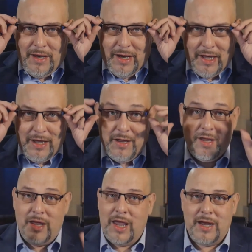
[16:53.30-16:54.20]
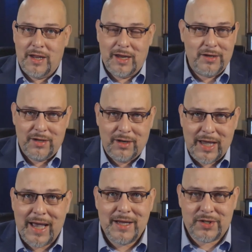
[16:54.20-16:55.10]
uh, and and
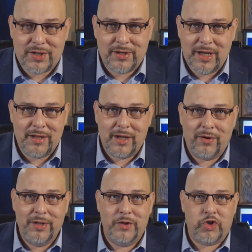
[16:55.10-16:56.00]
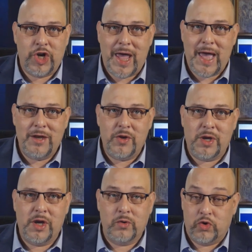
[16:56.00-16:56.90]
guys that, that, are in the chat, you
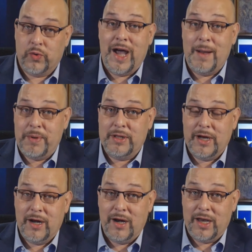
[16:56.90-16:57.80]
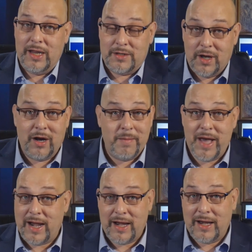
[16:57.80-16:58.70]
can go drop in there and, and, talk
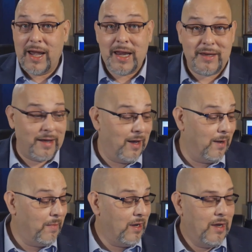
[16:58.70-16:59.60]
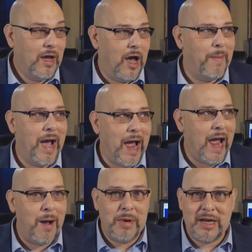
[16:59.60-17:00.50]
about it at any time about
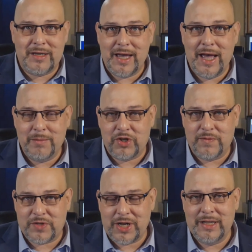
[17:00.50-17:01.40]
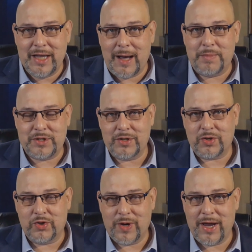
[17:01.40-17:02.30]
how many times you've seen the
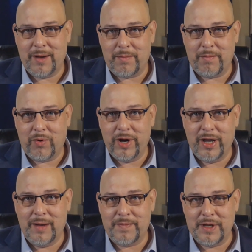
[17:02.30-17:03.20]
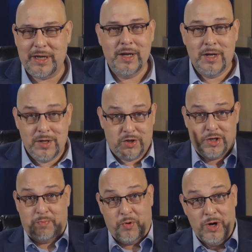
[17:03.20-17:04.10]
opposition try to bring up the
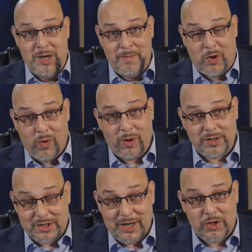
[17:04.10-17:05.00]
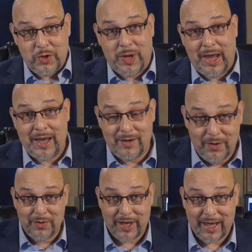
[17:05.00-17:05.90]
Supreme Court said you can't
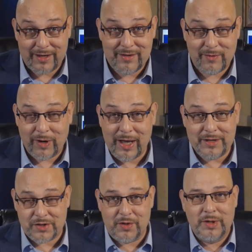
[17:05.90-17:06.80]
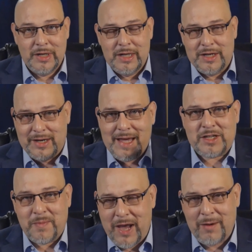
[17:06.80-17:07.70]
that, right? So you
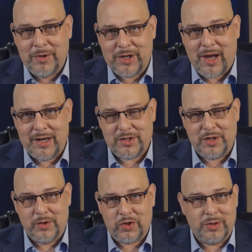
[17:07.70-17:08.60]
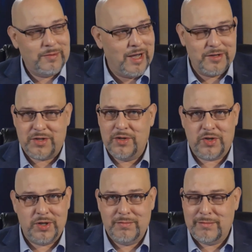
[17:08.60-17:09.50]
decimate them on the Constitution.
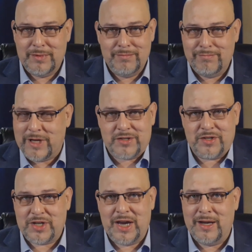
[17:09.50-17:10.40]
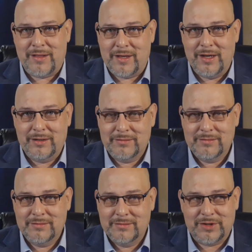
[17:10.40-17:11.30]
Constitution doesn't say anything,
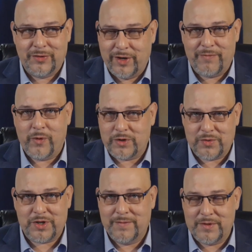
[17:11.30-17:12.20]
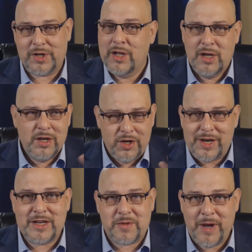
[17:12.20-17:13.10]
so therefore it's reserved. You
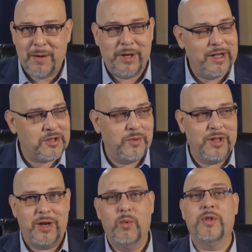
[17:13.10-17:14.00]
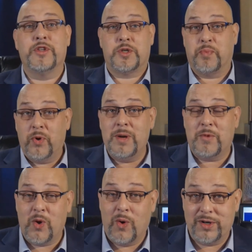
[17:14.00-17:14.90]
decimate them on that. So what are they? Well, the Supreme
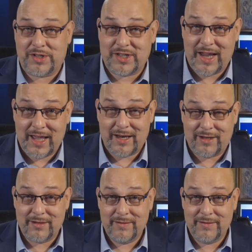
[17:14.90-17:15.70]
Court said,